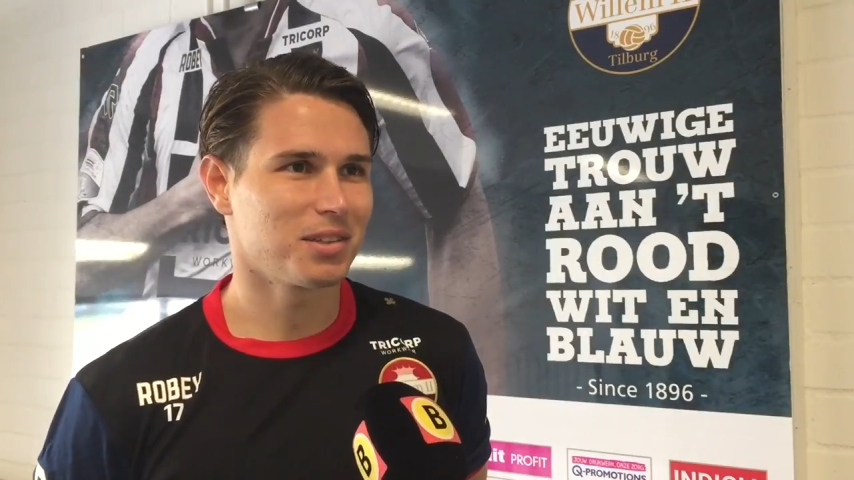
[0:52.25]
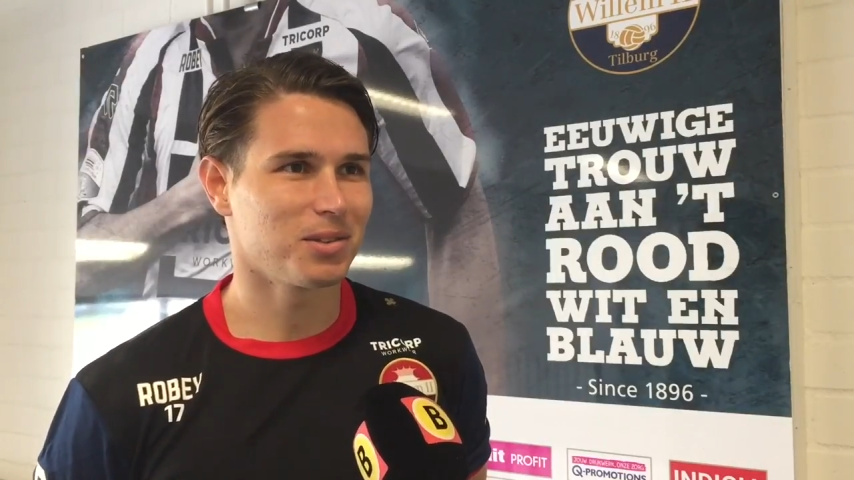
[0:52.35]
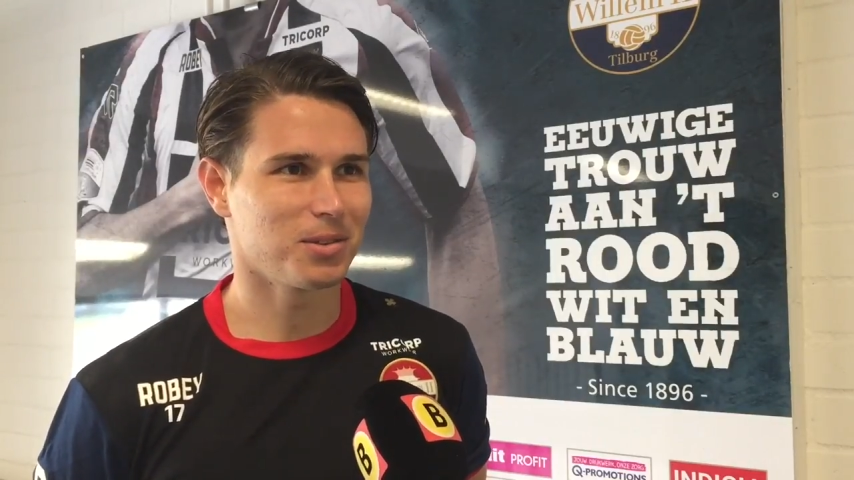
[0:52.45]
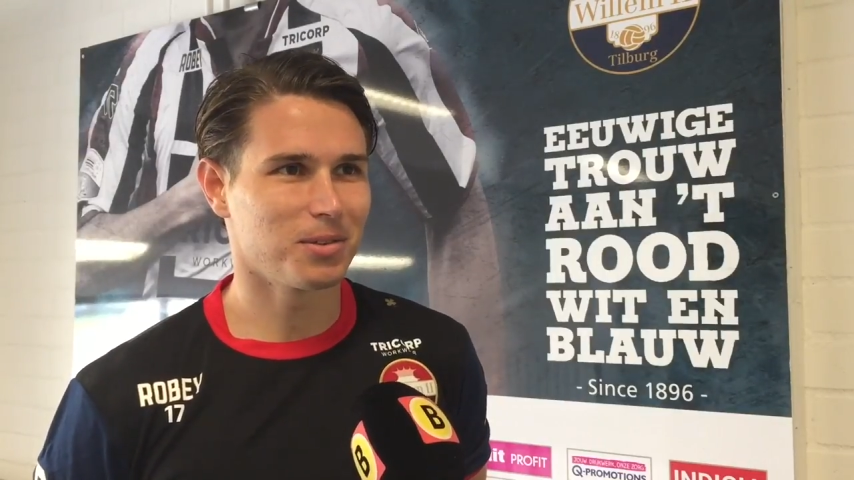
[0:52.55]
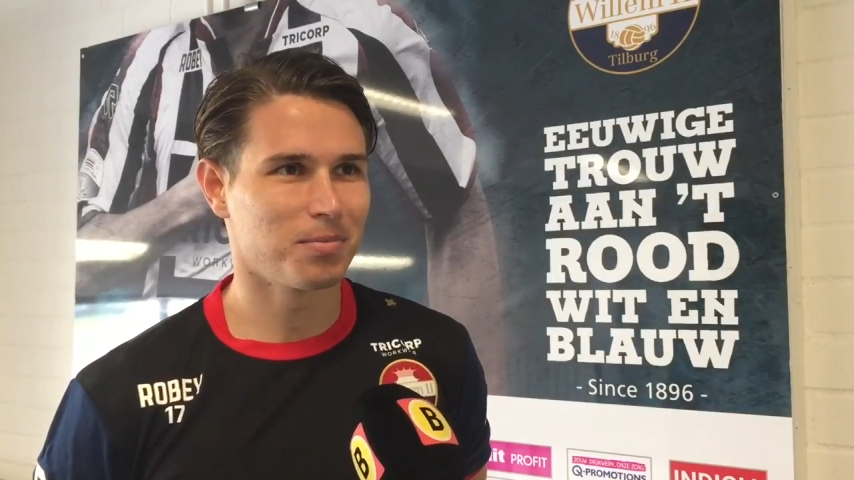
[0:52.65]

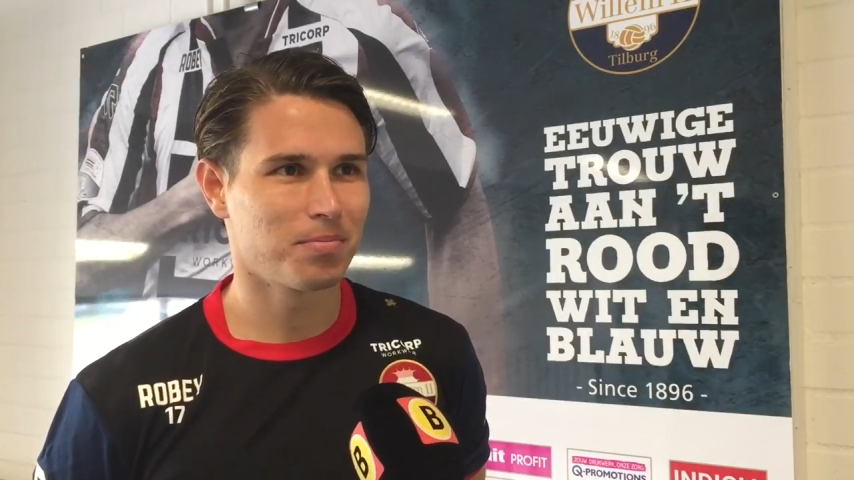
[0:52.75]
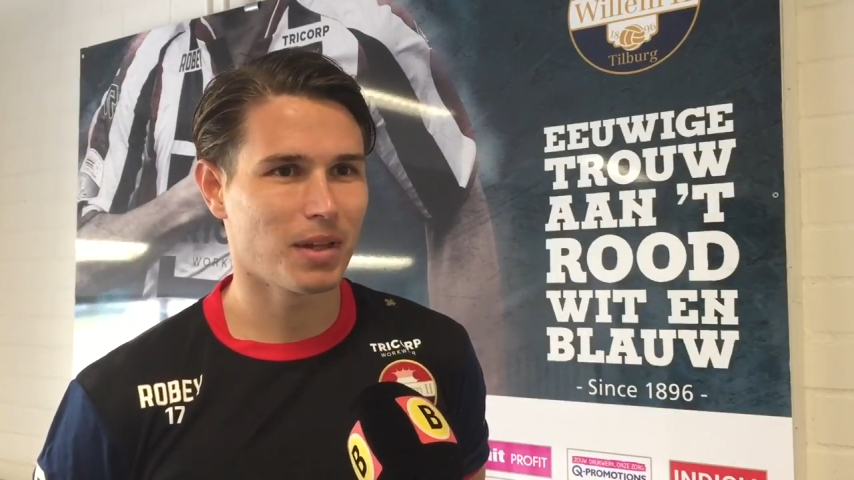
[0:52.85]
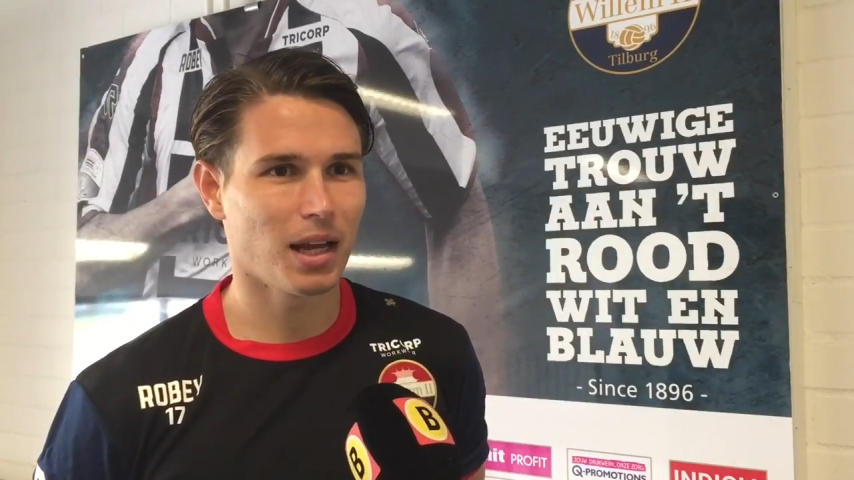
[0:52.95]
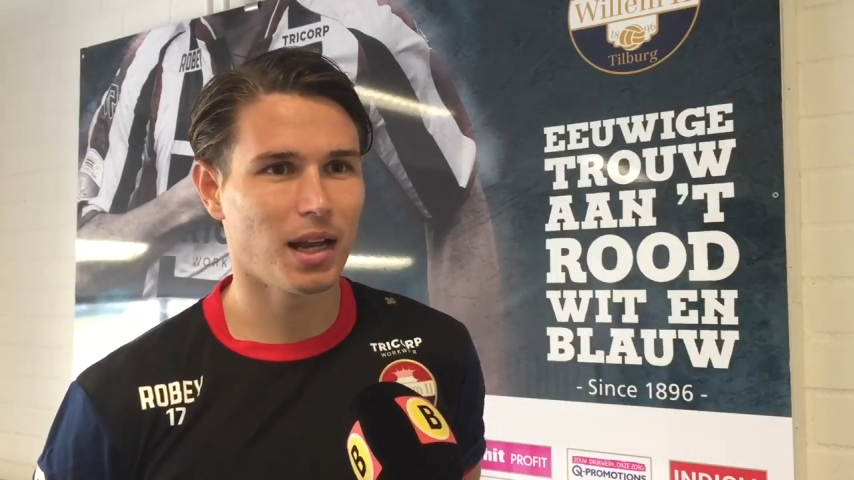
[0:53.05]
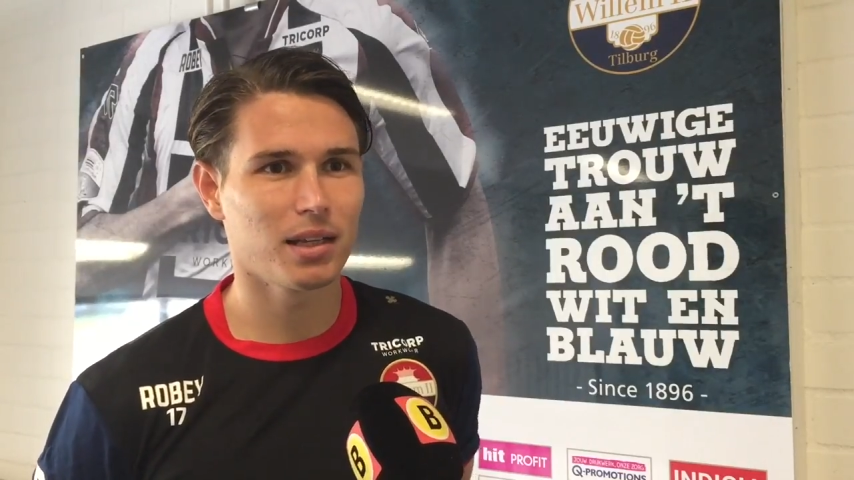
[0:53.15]
so
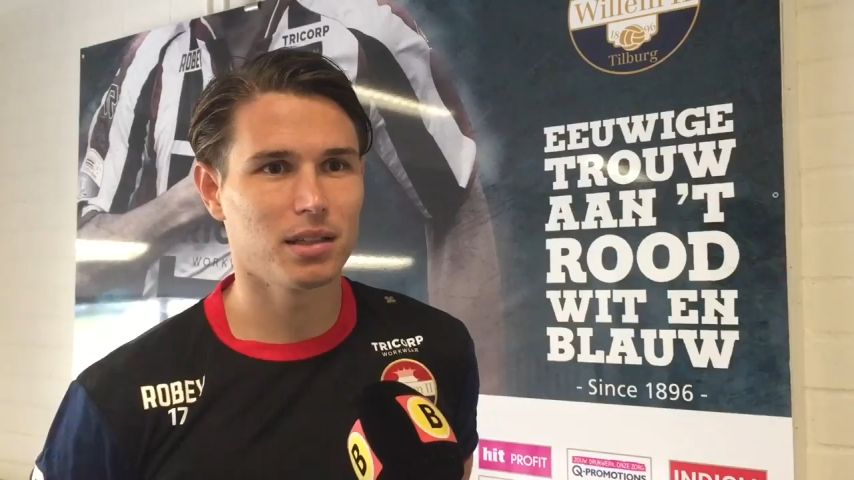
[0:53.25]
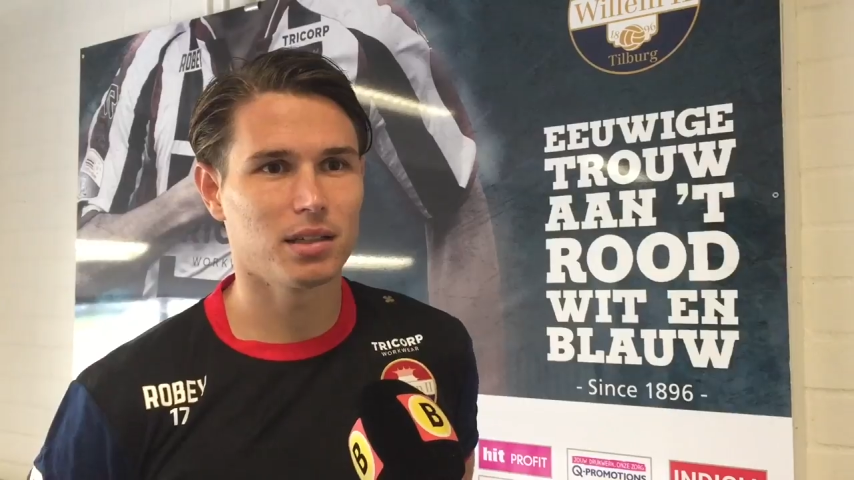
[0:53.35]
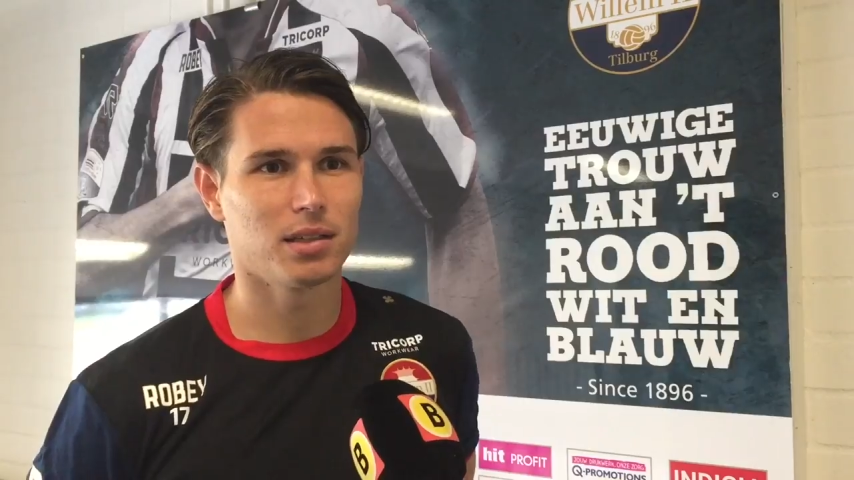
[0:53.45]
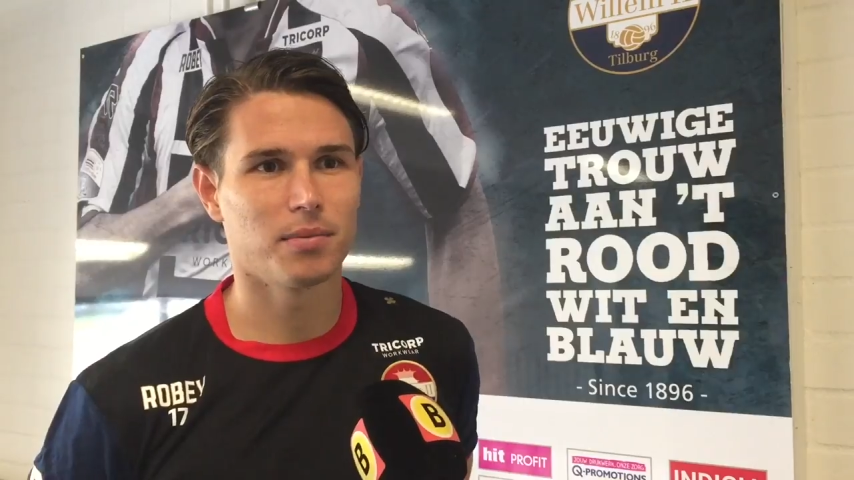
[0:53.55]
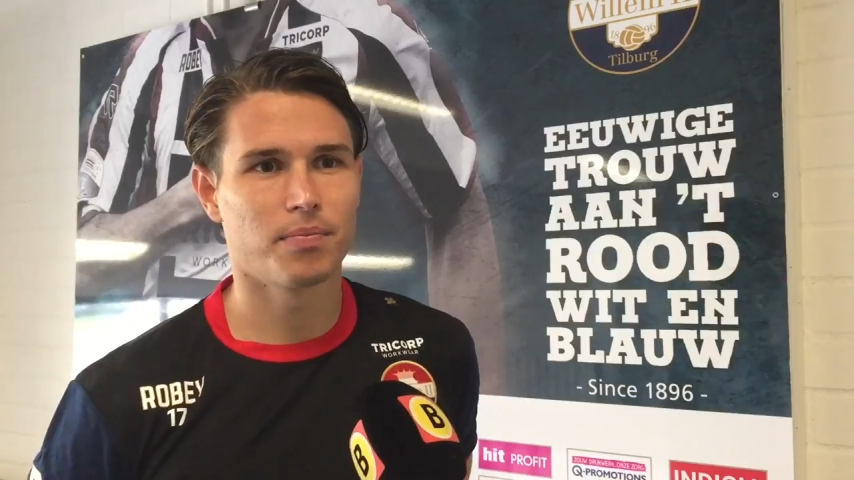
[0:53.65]
I like
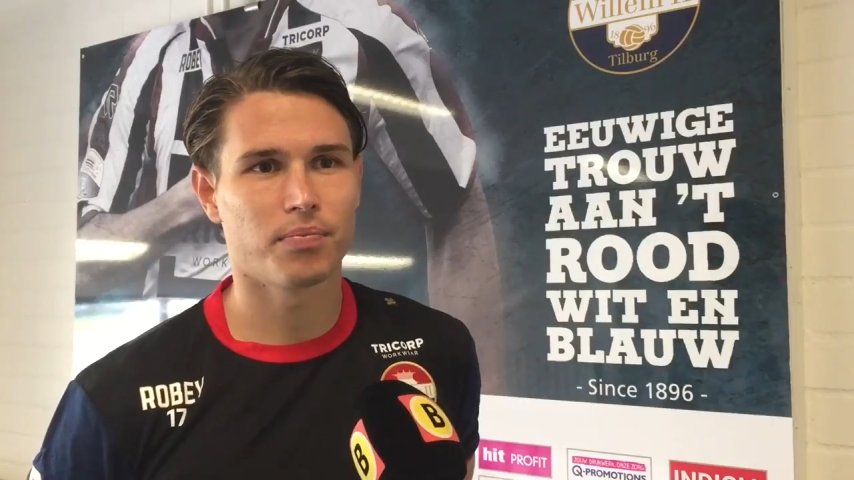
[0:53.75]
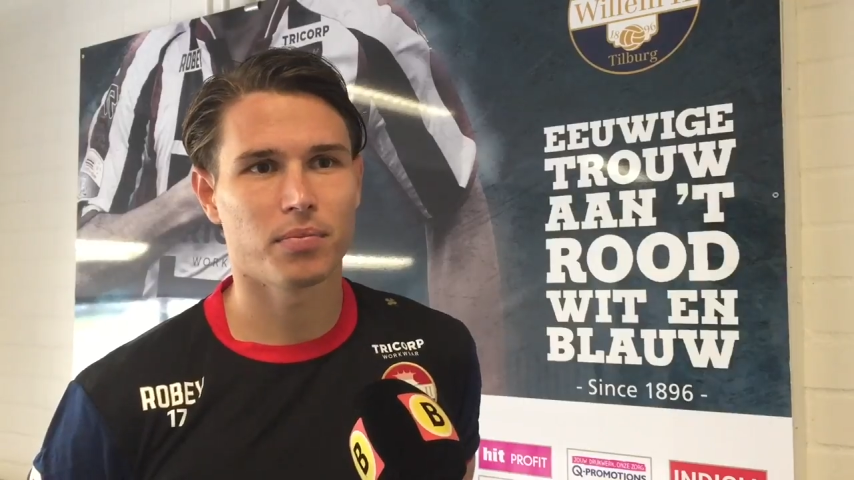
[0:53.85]
the